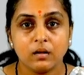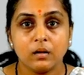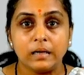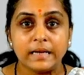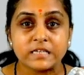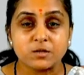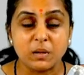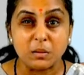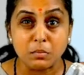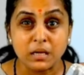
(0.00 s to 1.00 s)
Let it be
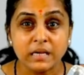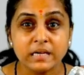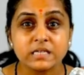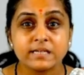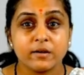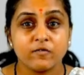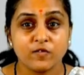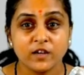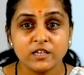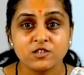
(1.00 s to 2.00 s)
meat,
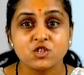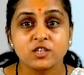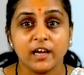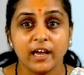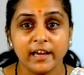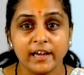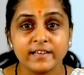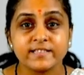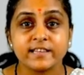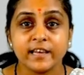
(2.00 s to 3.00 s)
fish,
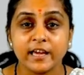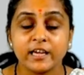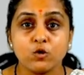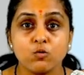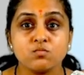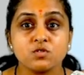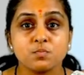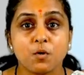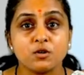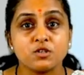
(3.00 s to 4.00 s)
eggs, legumes,
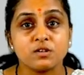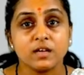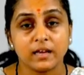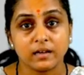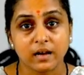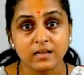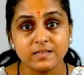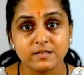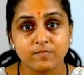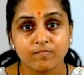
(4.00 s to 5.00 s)
poultry and nuts.